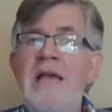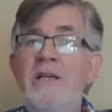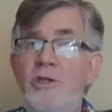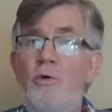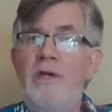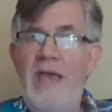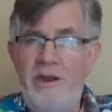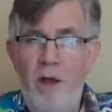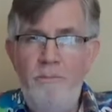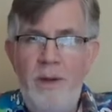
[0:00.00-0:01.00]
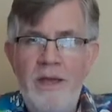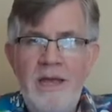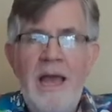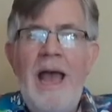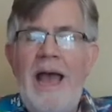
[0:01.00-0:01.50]
So get up
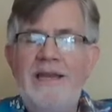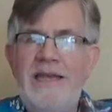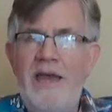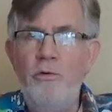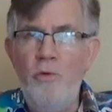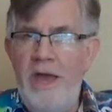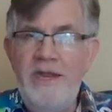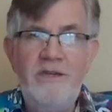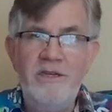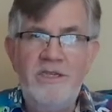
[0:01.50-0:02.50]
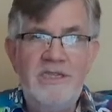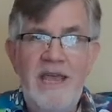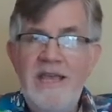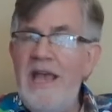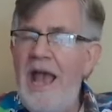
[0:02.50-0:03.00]
and get ready to
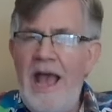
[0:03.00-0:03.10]
sing